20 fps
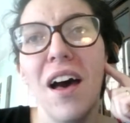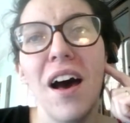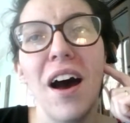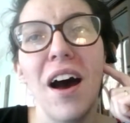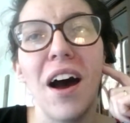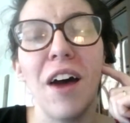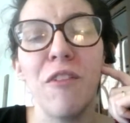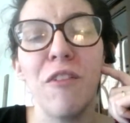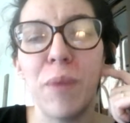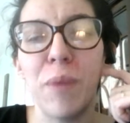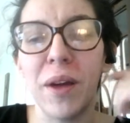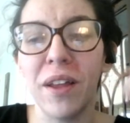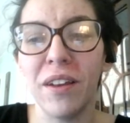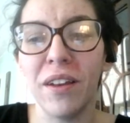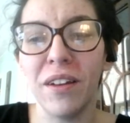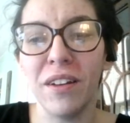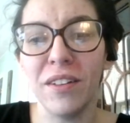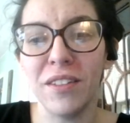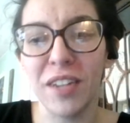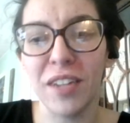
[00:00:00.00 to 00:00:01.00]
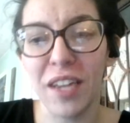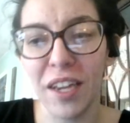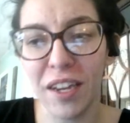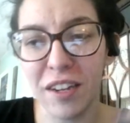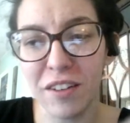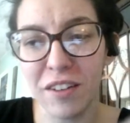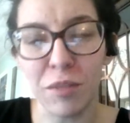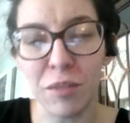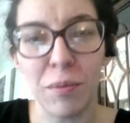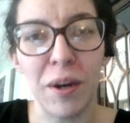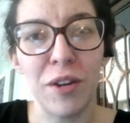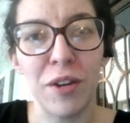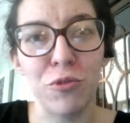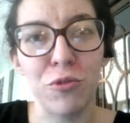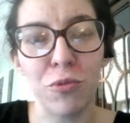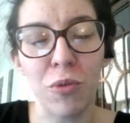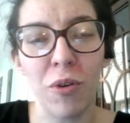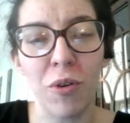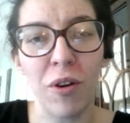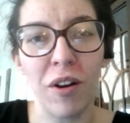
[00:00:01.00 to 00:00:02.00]
I've been digging into my
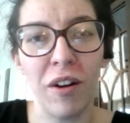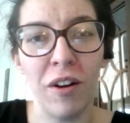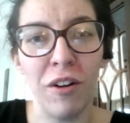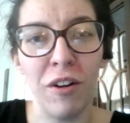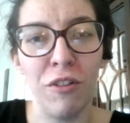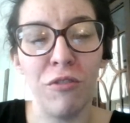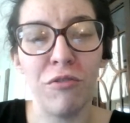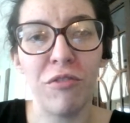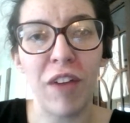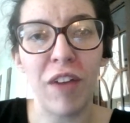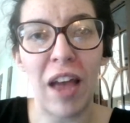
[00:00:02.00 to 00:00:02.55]
drawer of